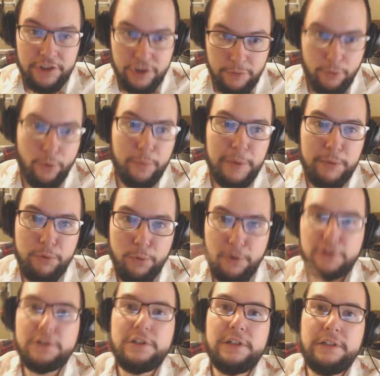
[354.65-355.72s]
The more people
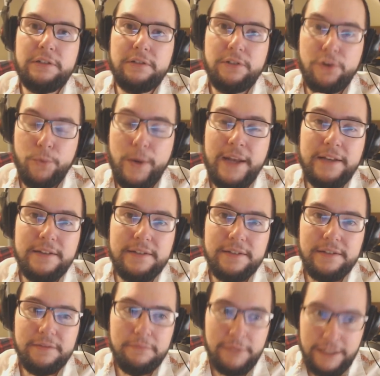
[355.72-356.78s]
watching
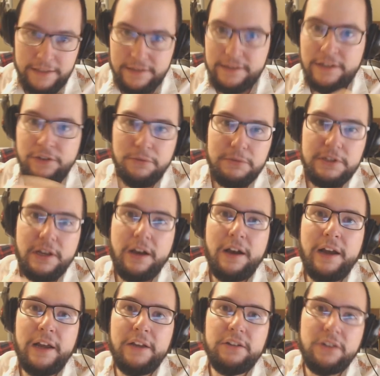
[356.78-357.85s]
Gwent means the numbers are
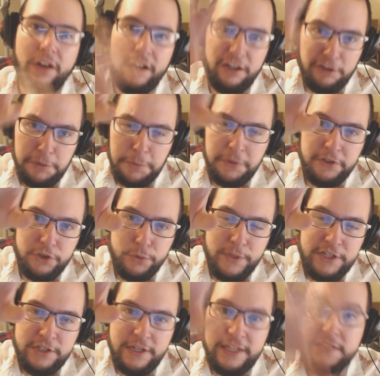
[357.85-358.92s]
higher. It's higher up on the
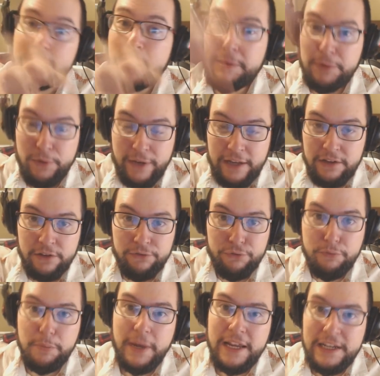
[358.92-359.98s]
Twitch list. Maybe you'll get to the
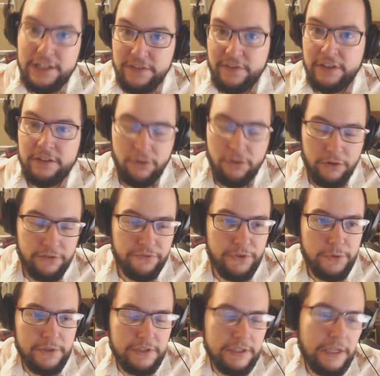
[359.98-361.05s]
front page if there's a of
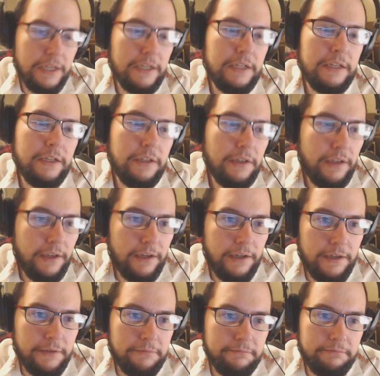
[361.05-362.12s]
viewers.
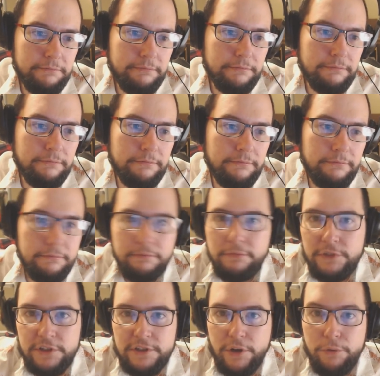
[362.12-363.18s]

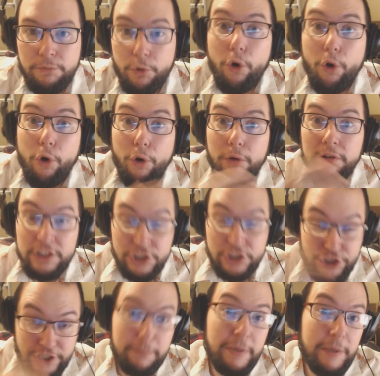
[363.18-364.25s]
So more
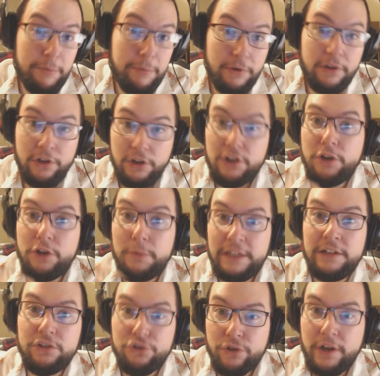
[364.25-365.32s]
legit people are going to come
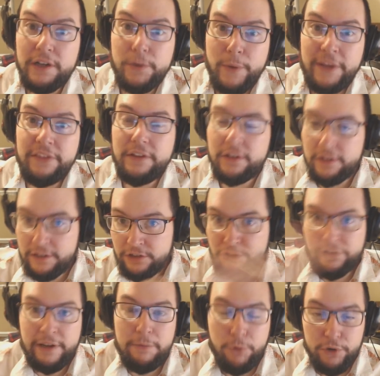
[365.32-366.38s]
in and try Gwent. It's
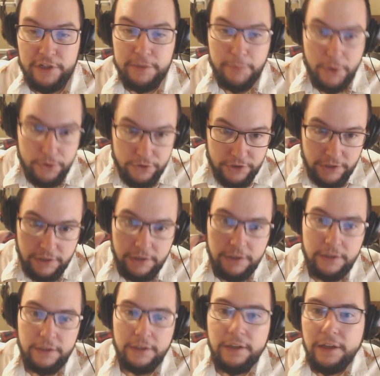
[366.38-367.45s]
going to get more exposure.
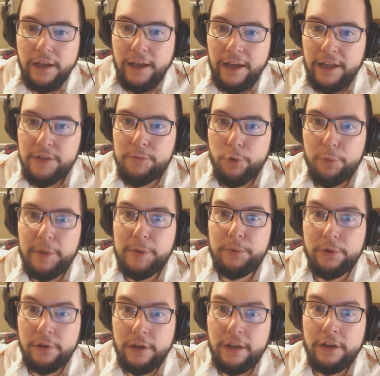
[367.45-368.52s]
And more
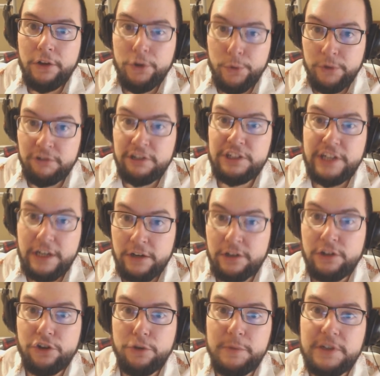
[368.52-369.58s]
people who are legit are
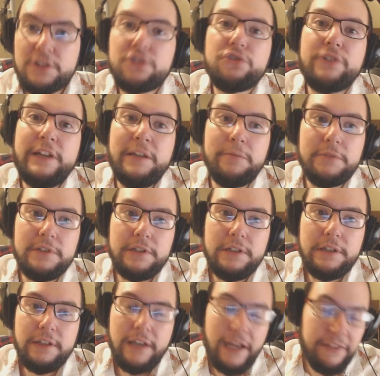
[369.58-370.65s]
going to come into streams.
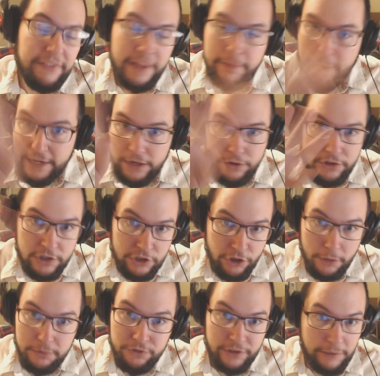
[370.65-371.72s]
And they may go to the
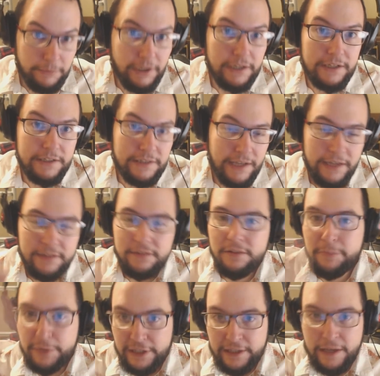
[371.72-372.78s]
top stream. Like I said, the
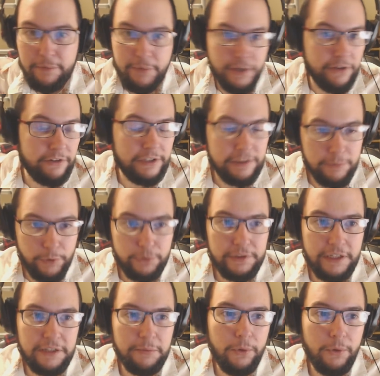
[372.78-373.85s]
big get bigger and the small
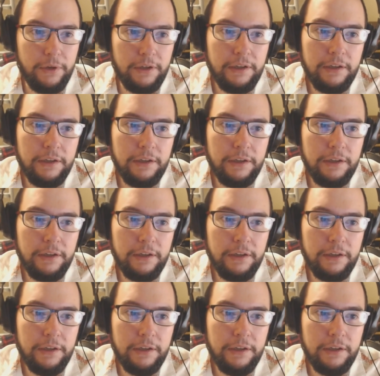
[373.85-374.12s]
stay smaller.